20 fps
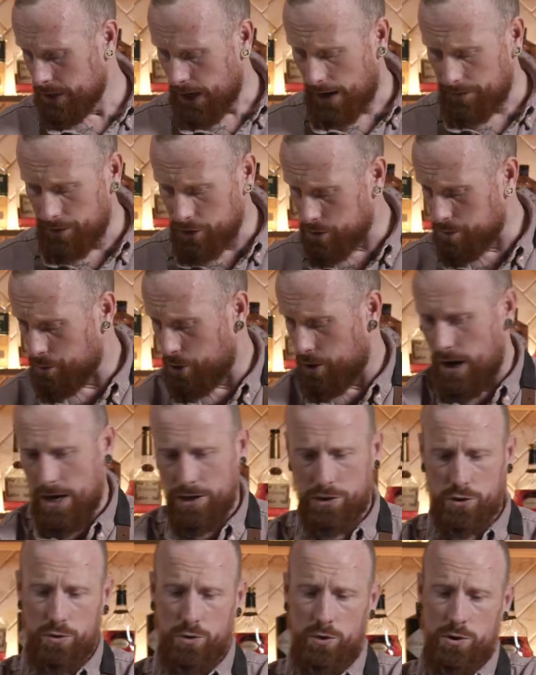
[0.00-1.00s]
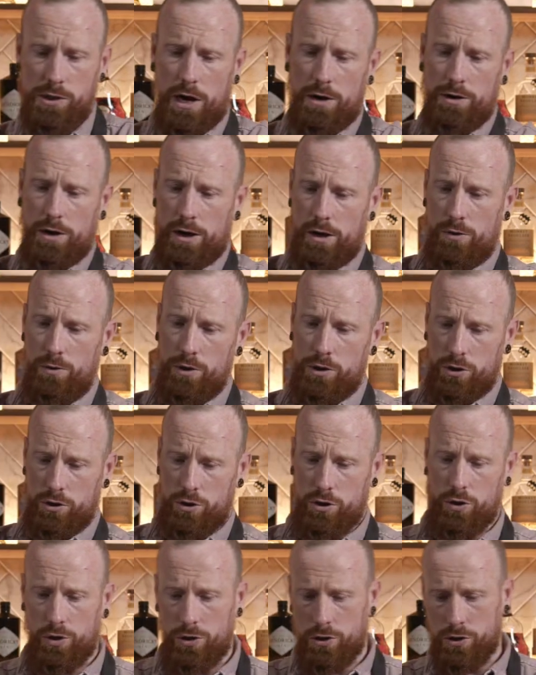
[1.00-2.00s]
I've got some more ice tools down here, which I'll
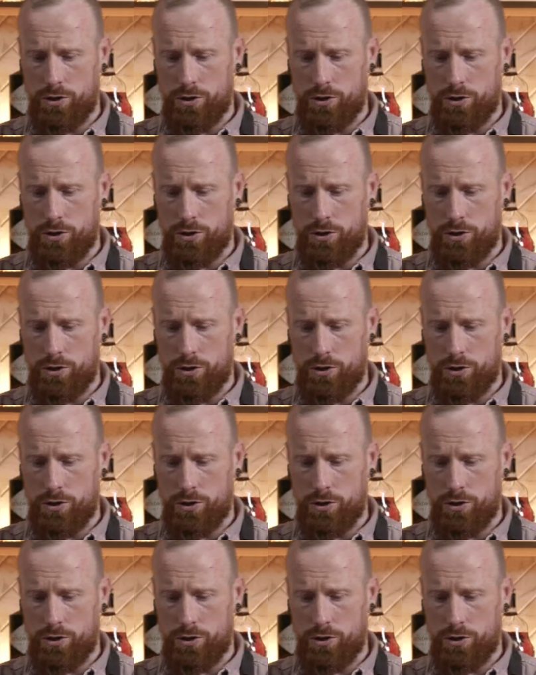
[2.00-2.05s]
show you in a